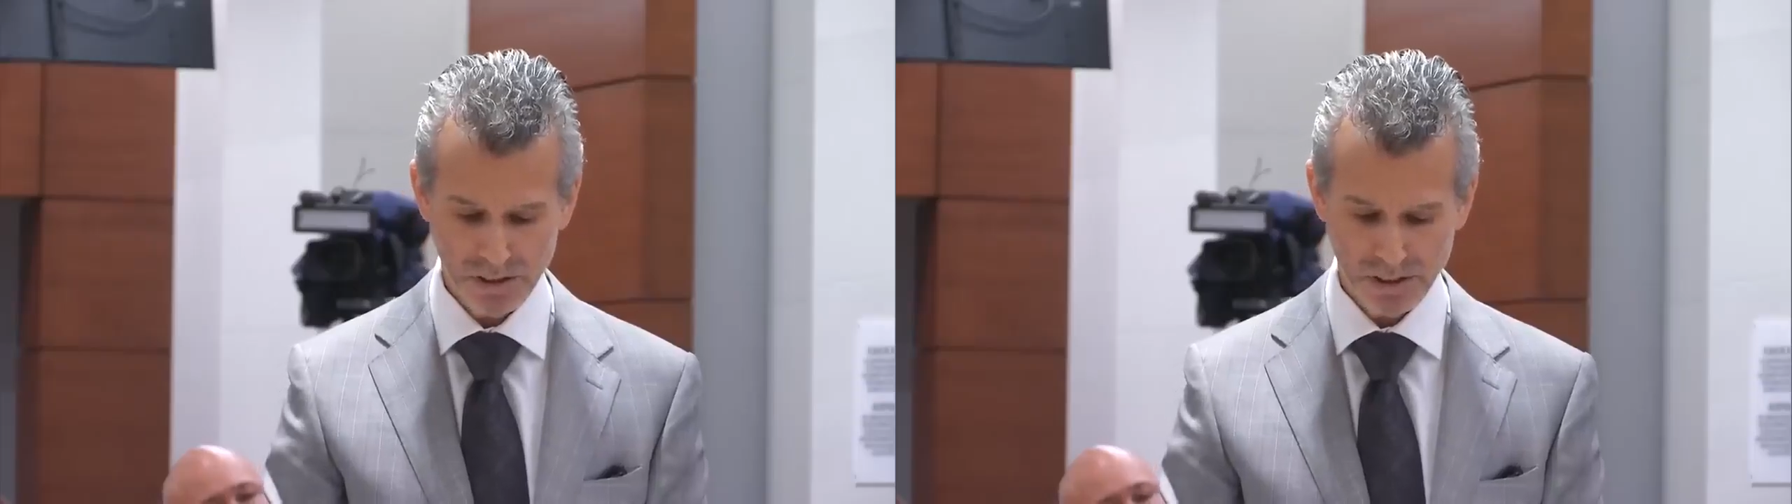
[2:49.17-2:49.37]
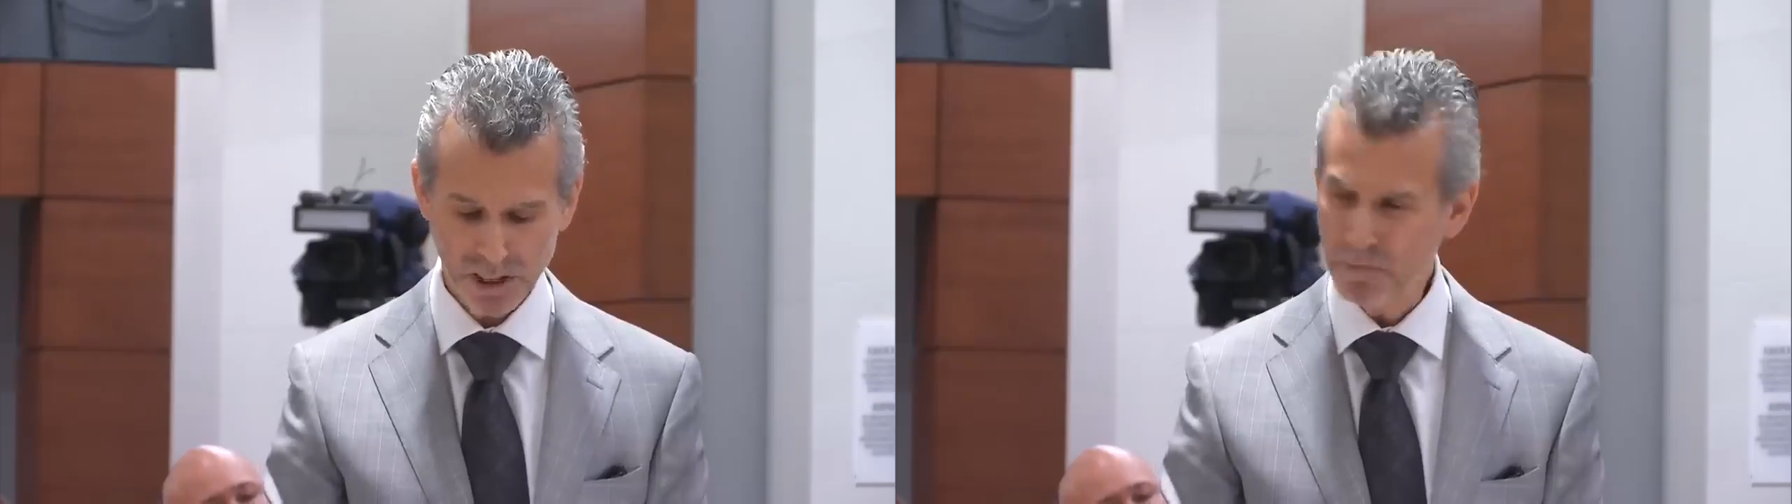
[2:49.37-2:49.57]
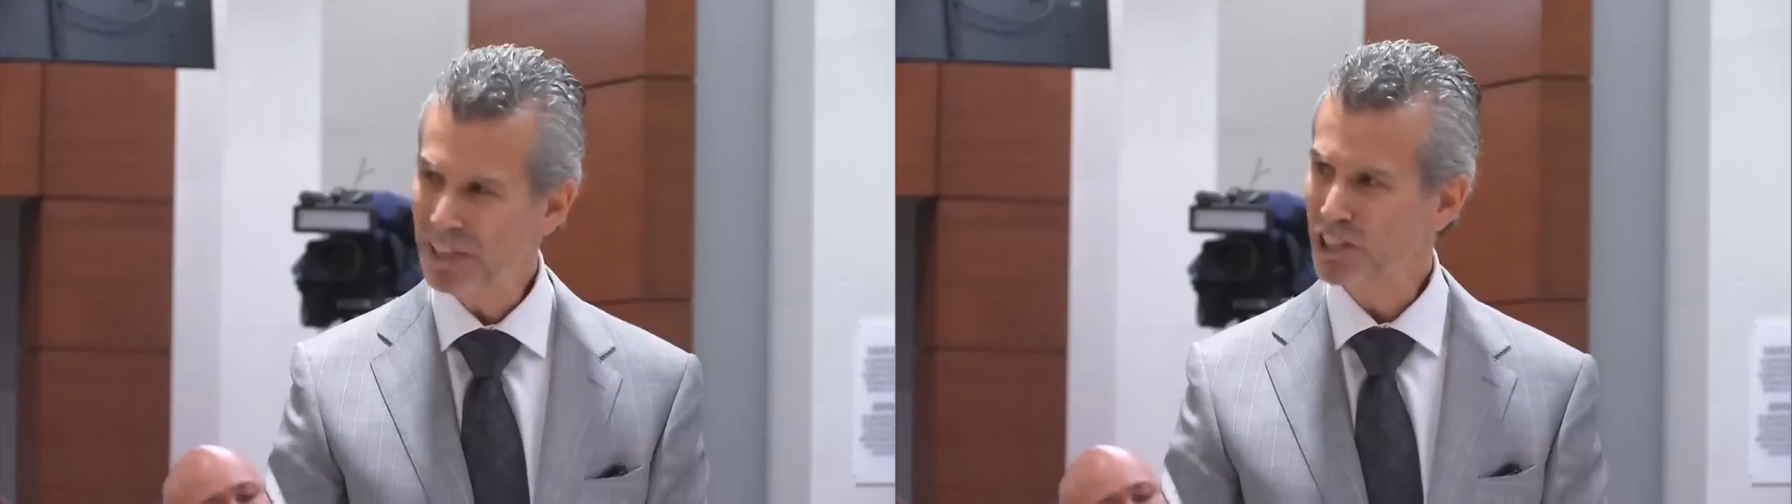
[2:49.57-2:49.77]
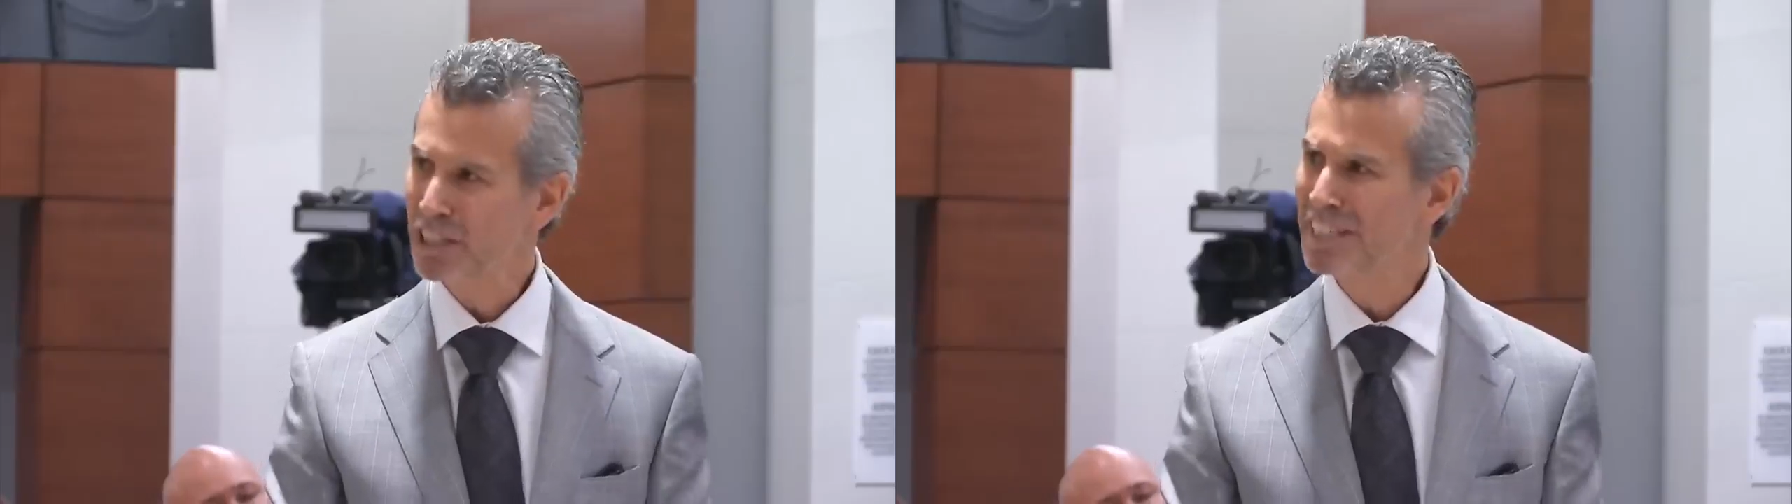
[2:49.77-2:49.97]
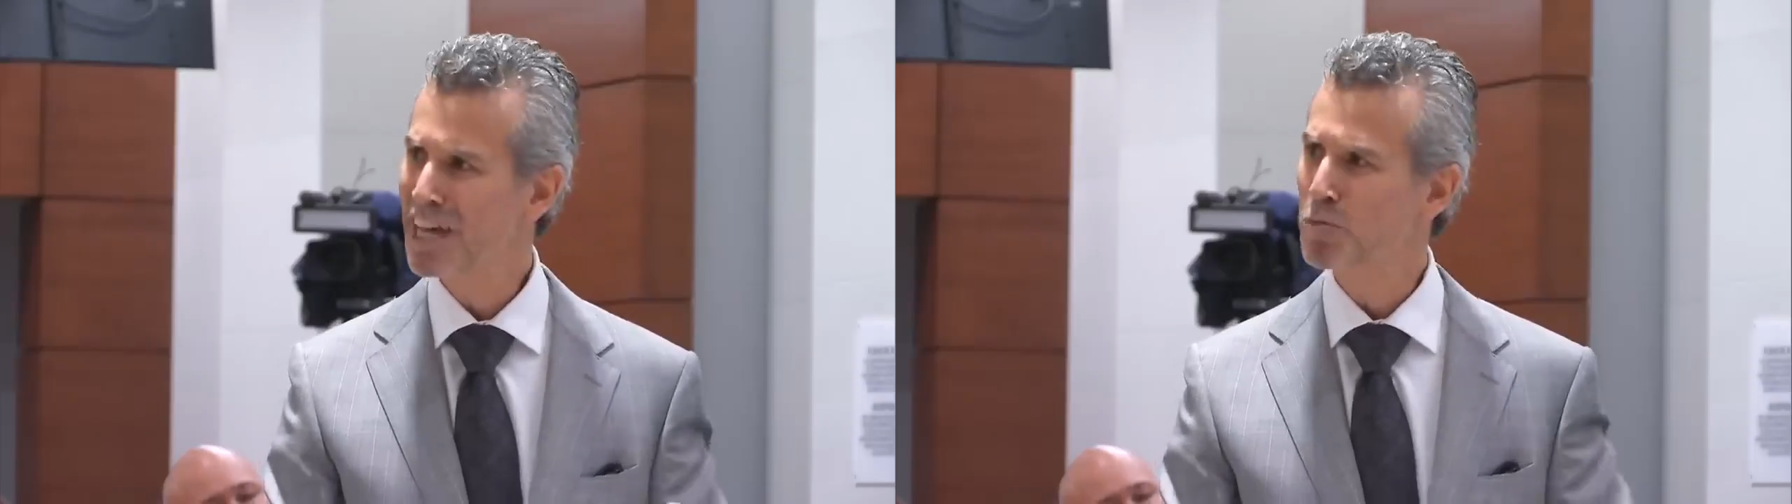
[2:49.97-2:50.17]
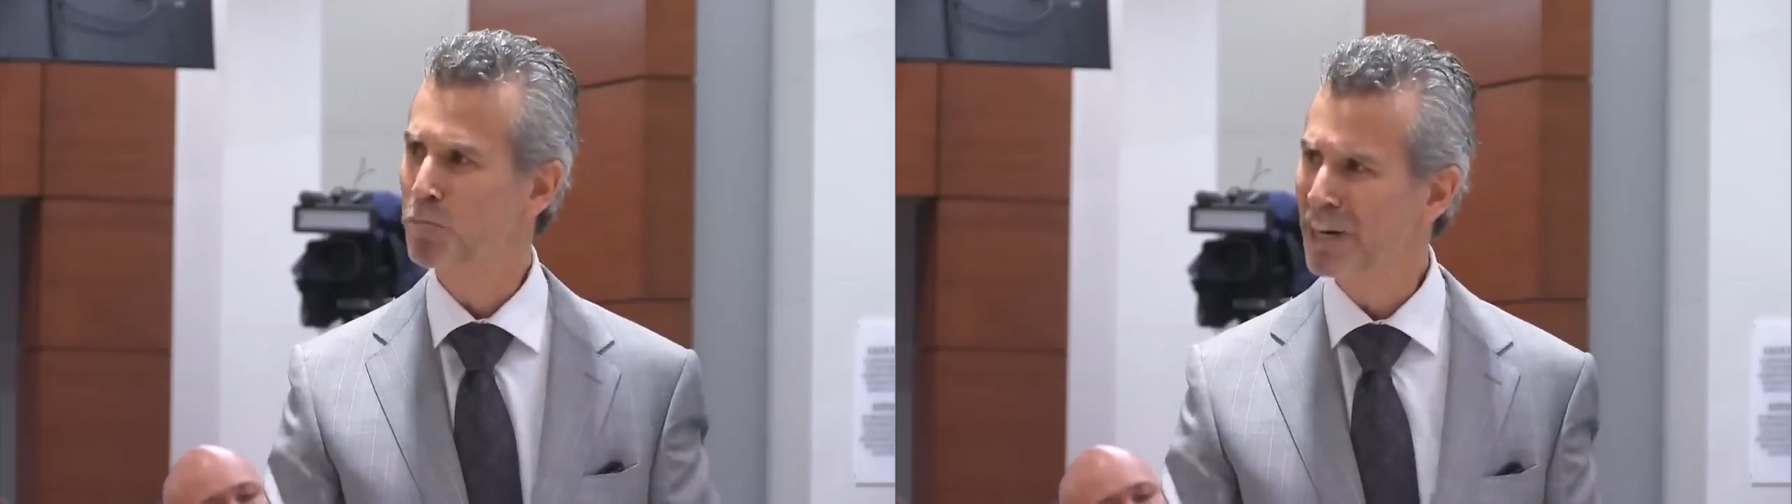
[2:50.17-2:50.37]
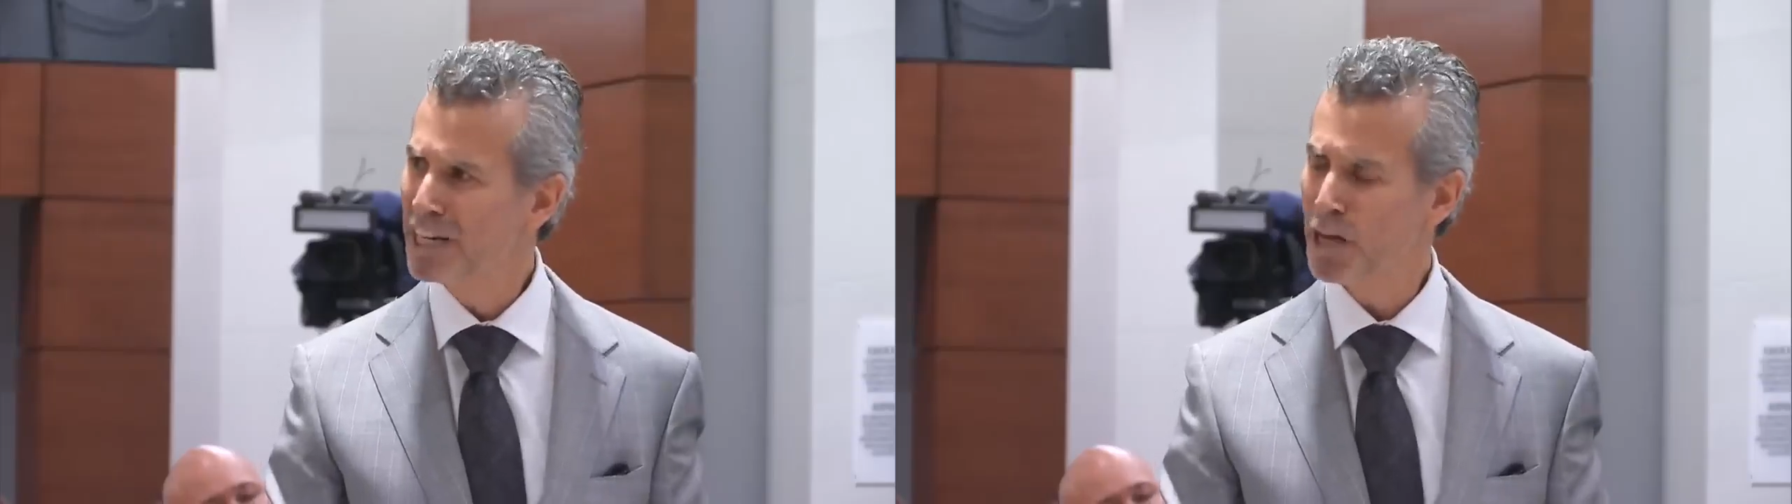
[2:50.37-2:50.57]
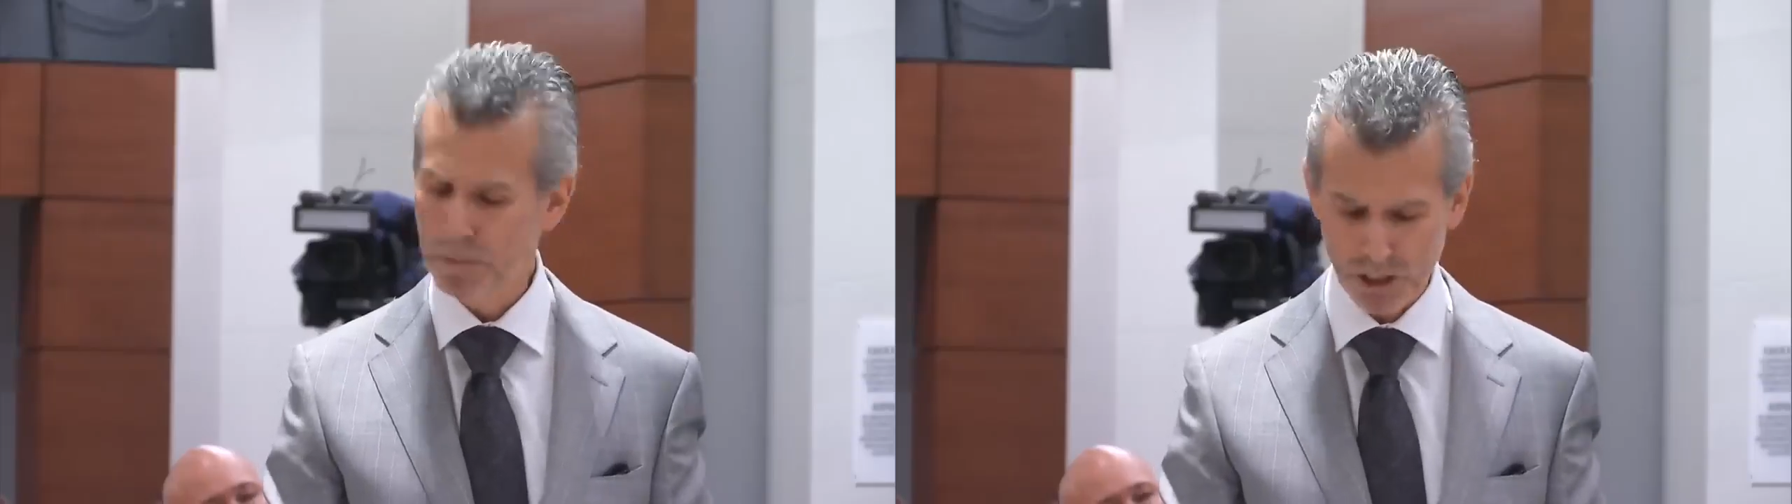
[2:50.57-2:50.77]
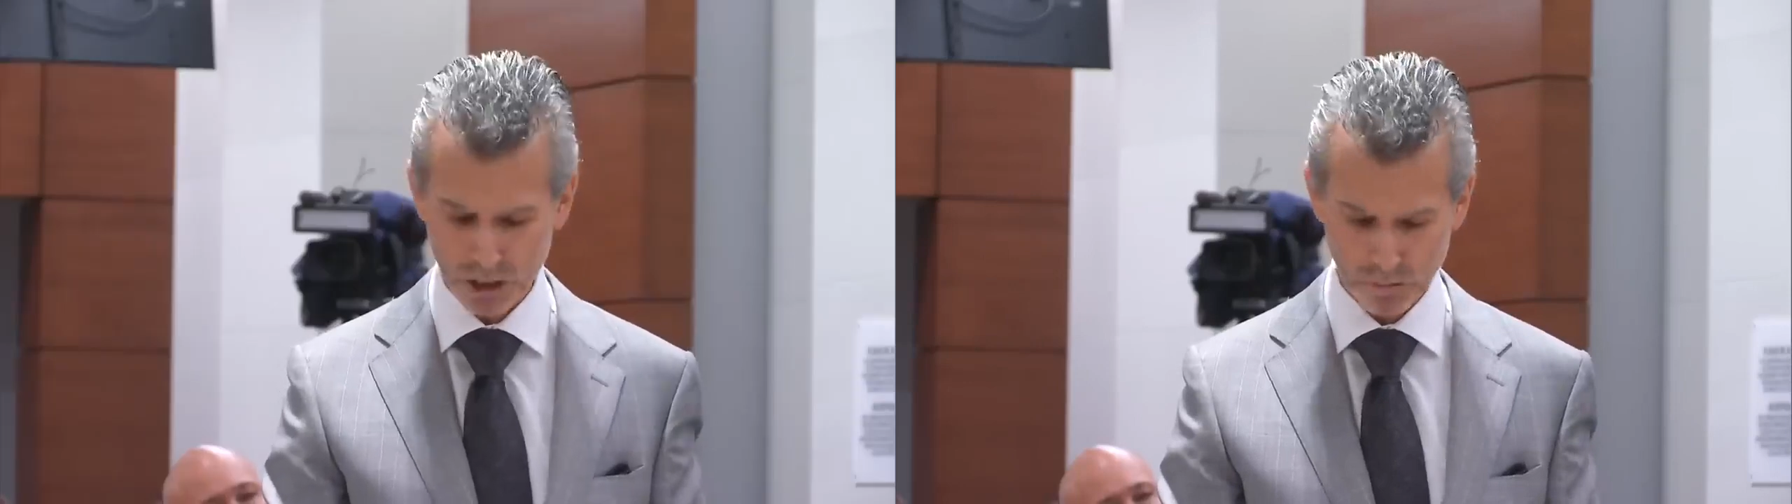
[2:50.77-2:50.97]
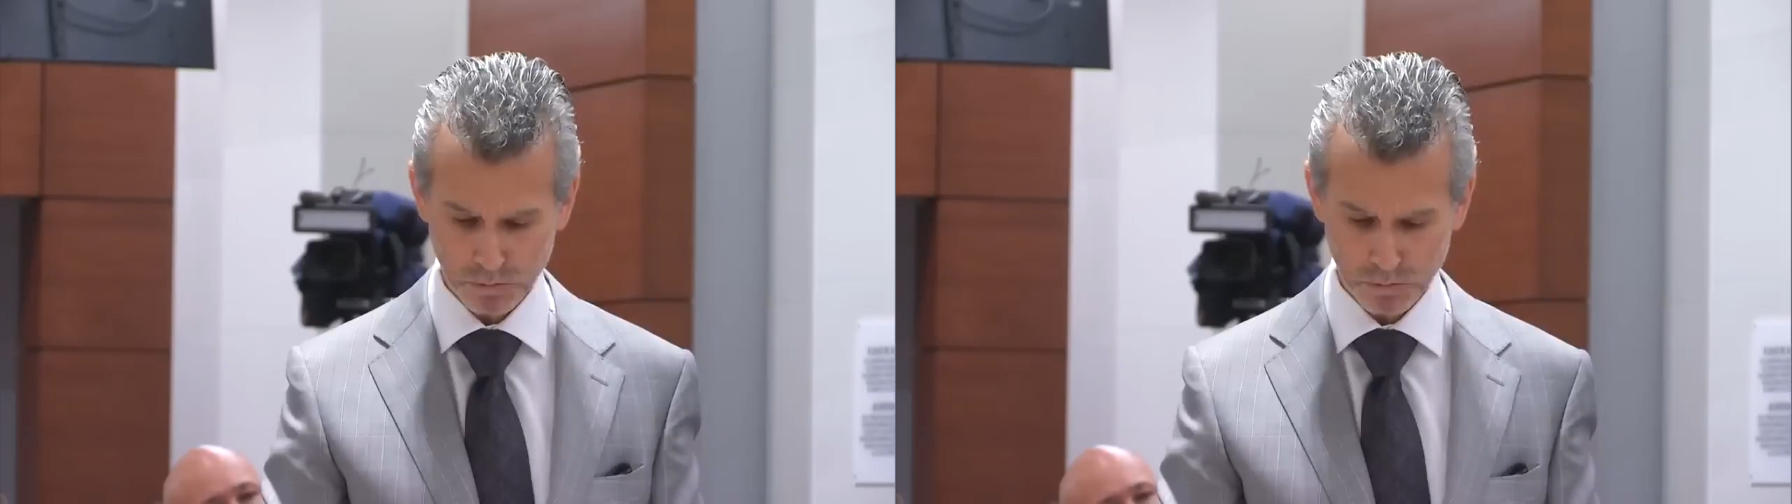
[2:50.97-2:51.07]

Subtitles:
You mentioned he's got brain damage?